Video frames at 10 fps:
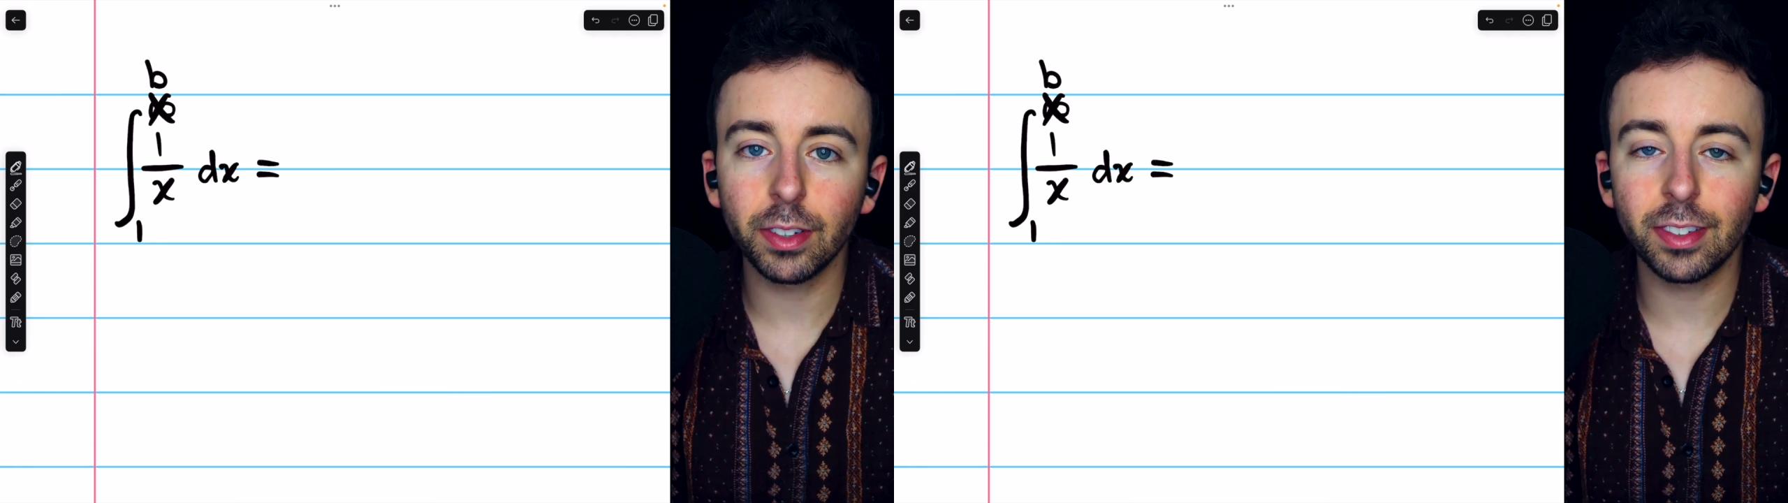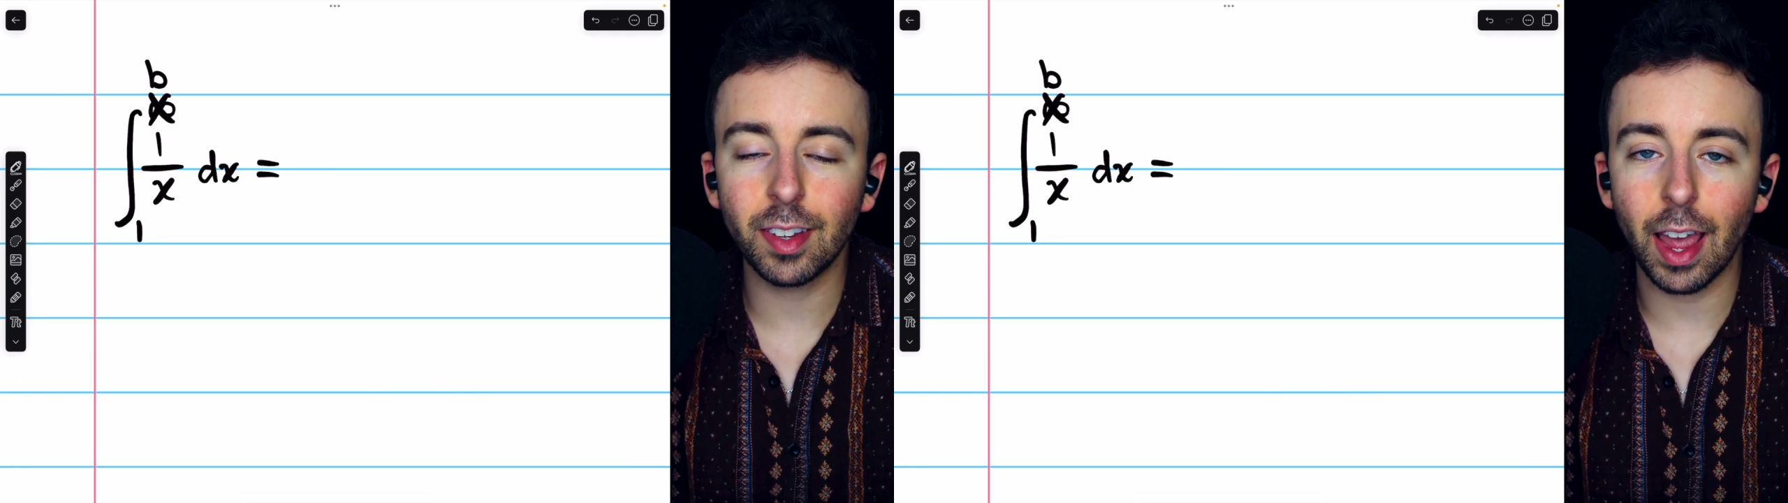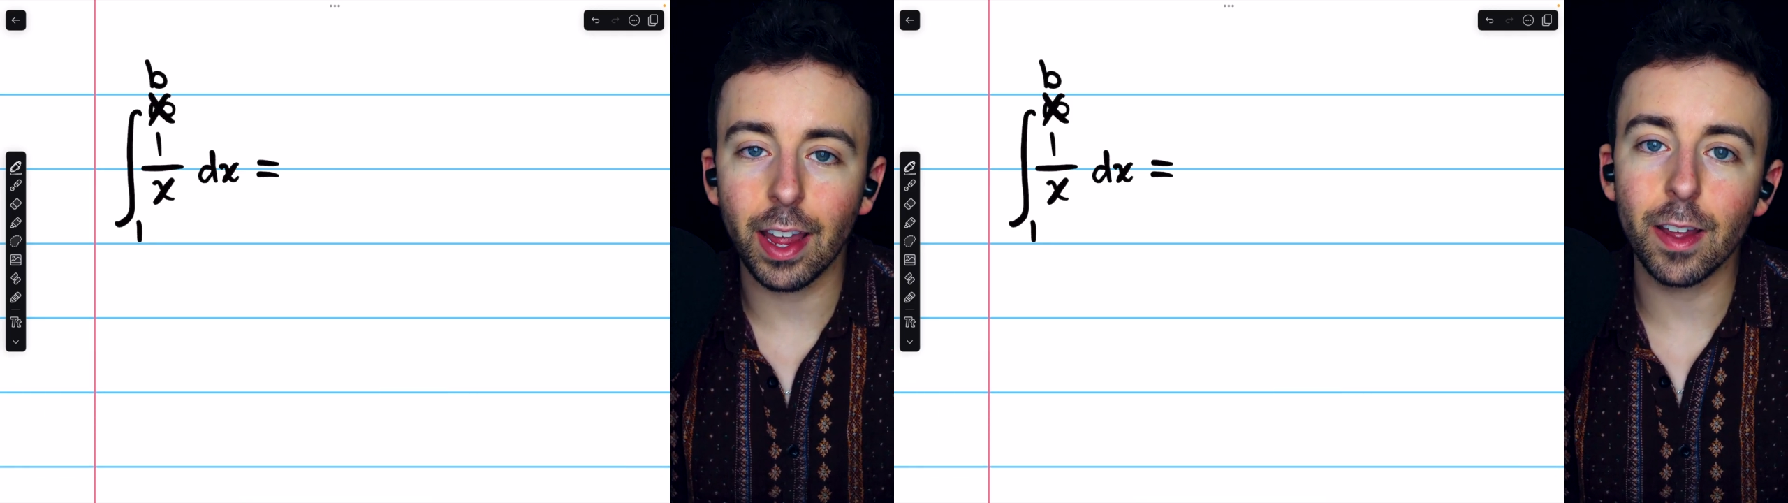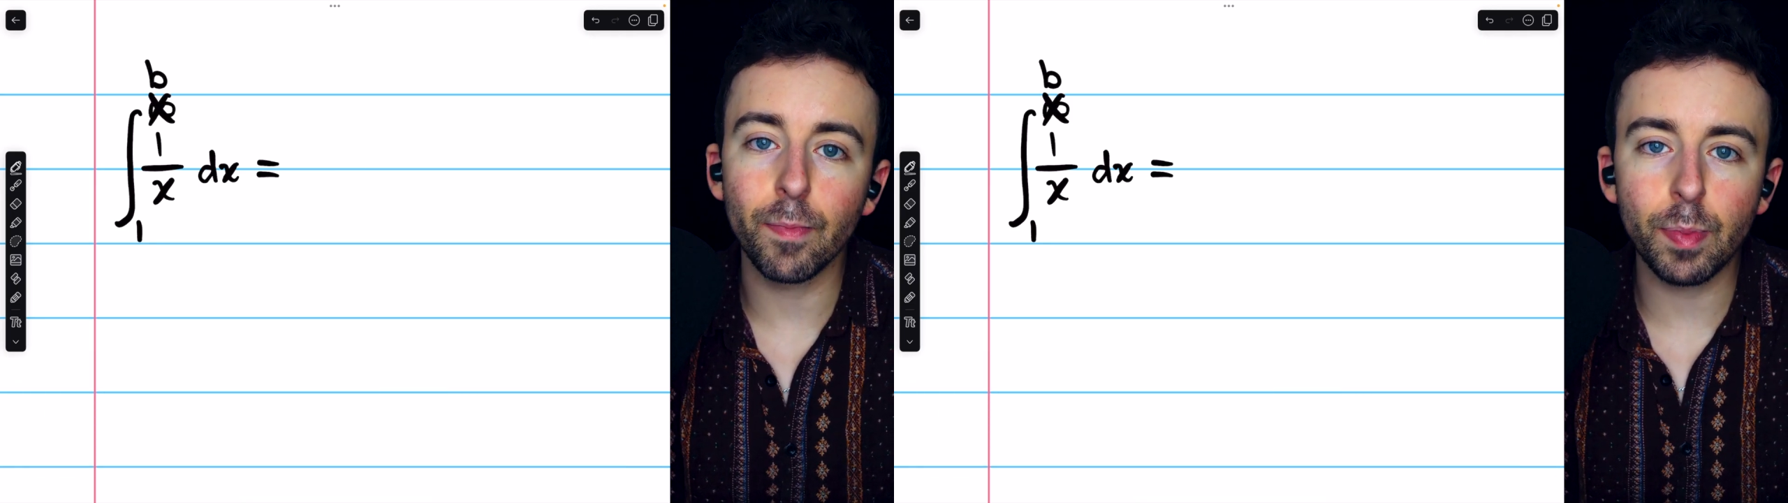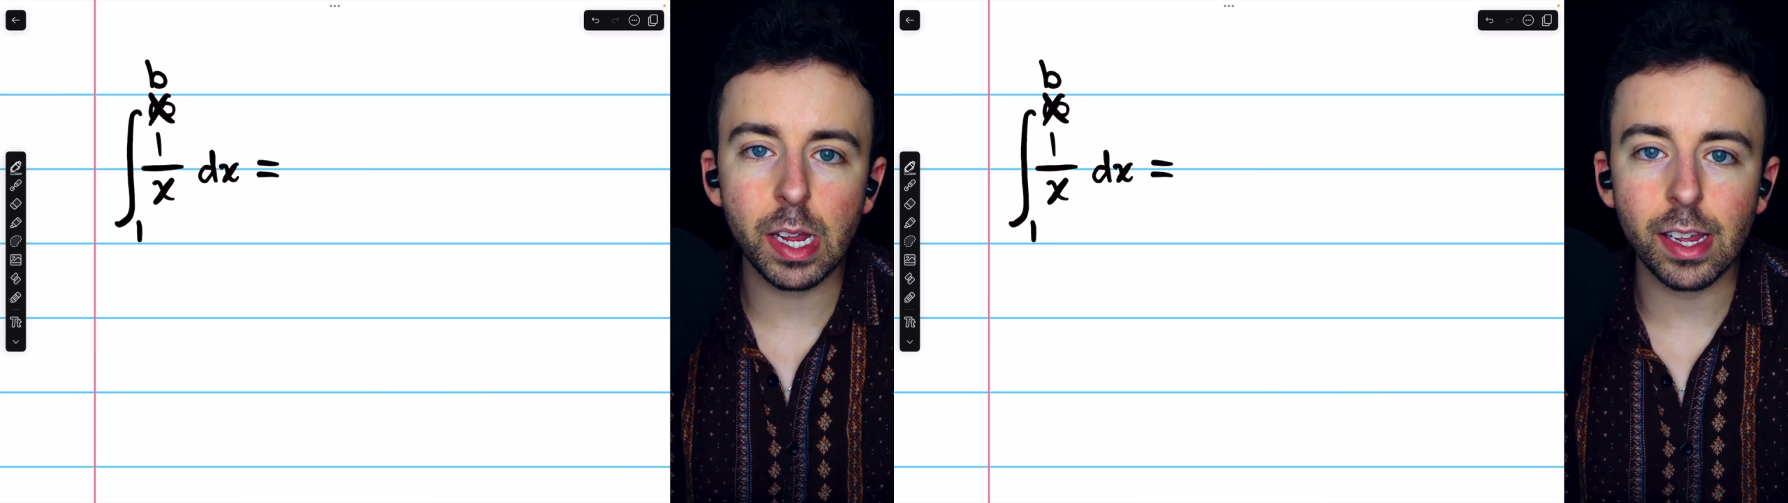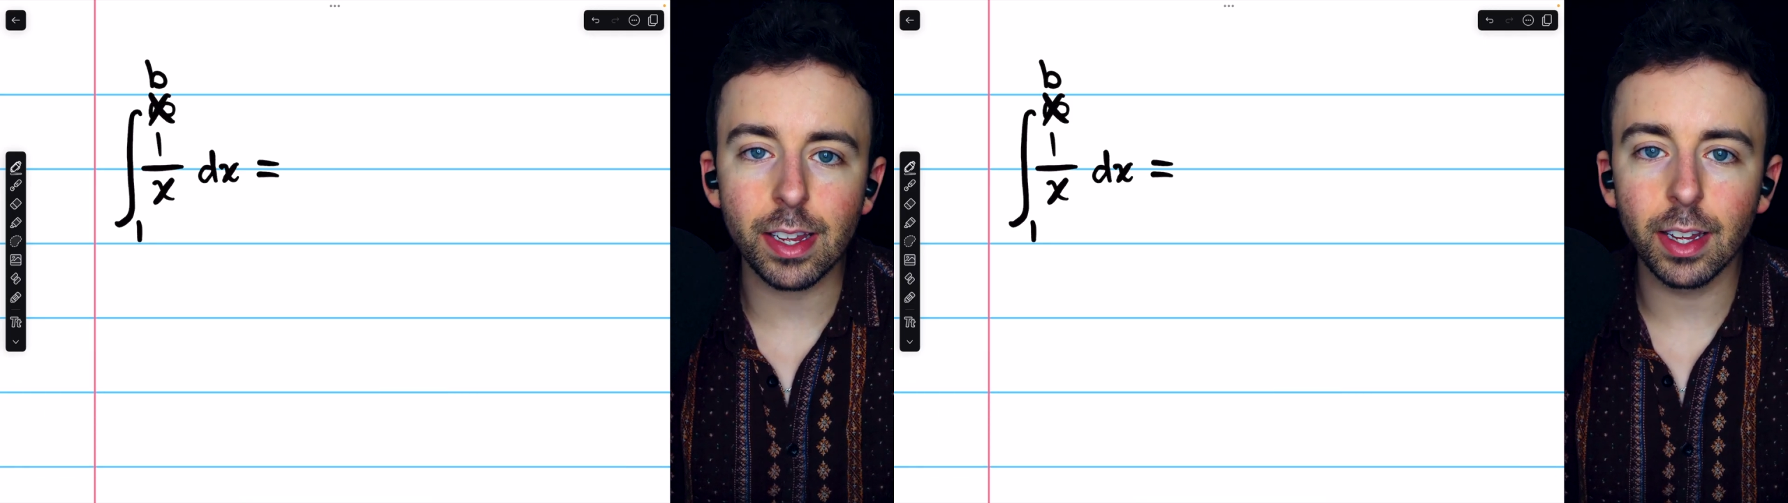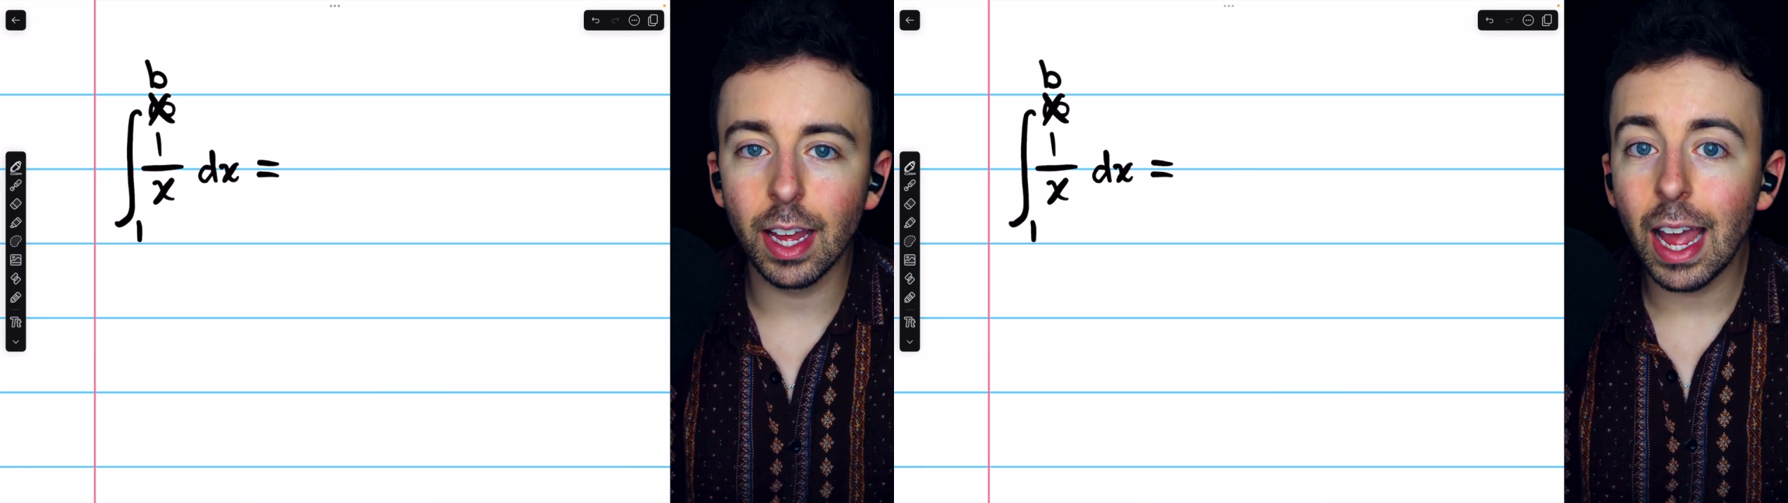say b,